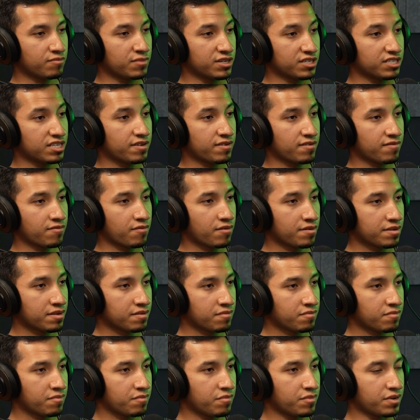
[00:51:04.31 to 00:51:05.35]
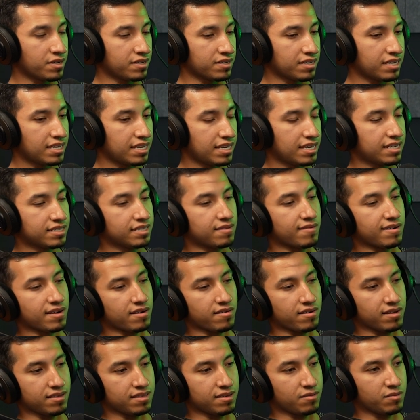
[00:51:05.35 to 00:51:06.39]
much different for them, but he has the
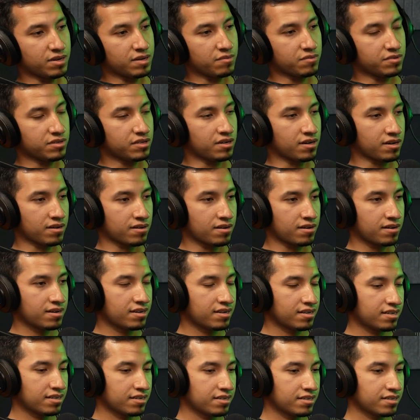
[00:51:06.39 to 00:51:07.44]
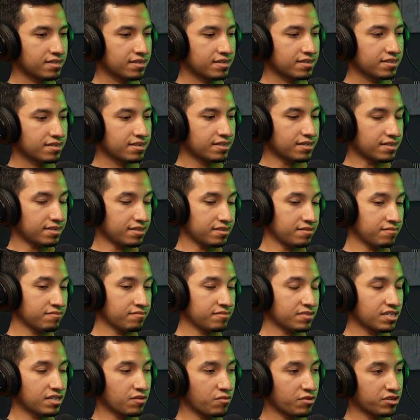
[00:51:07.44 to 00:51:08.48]
regret that when he was younger,
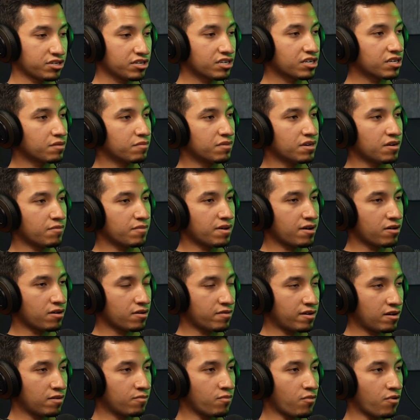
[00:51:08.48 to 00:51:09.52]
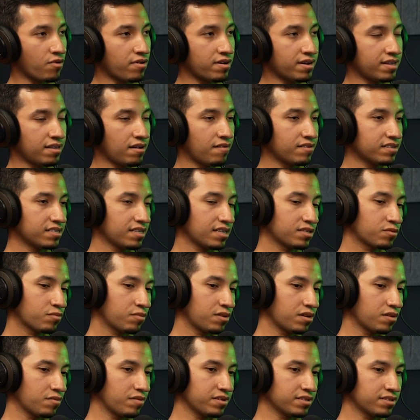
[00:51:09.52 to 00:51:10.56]
he wish he could have been around more, and obviously that's one
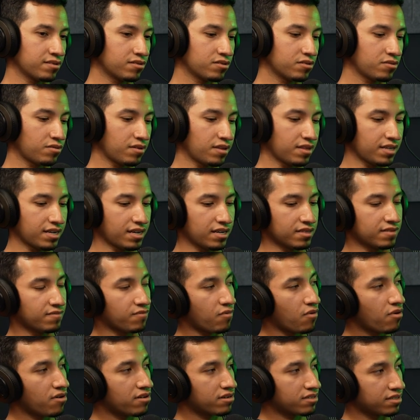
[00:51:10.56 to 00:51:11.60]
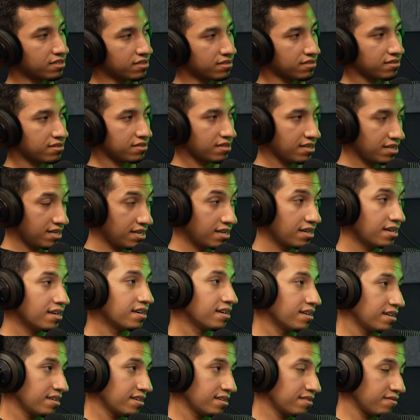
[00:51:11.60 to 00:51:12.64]
of the reasons too that they got divorced because
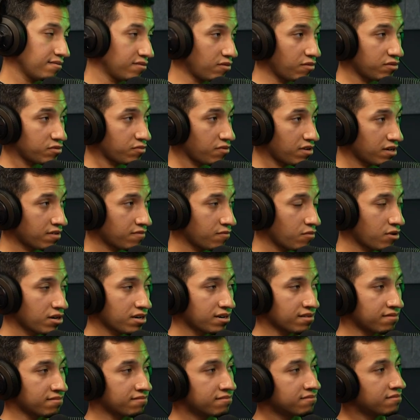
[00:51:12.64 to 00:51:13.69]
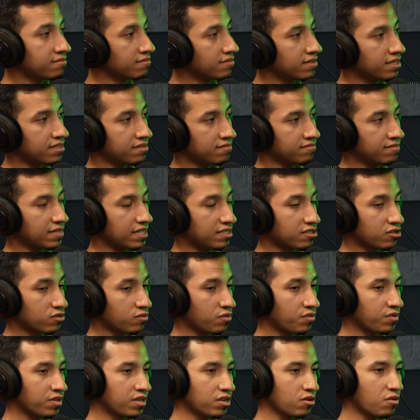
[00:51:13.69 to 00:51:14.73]
he was always working, and that's just
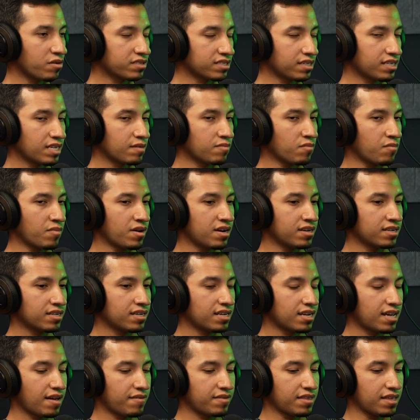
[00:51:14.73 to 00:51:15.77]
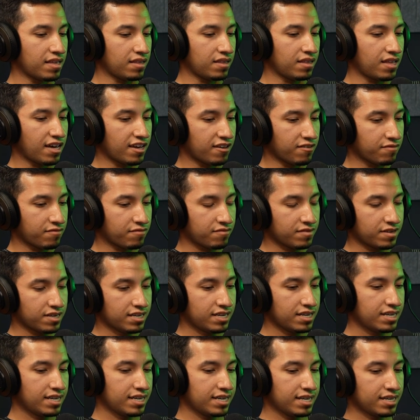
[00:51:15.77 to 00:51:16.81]
one thing you always got to keep in mind. You got to have that life
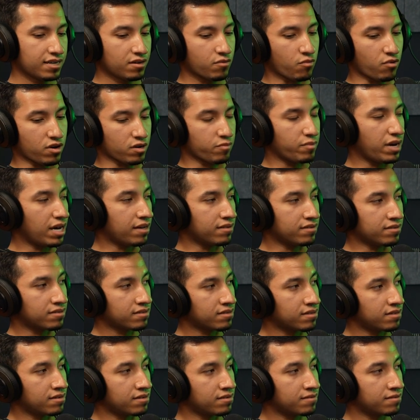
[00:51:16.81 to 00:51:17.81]
work balance,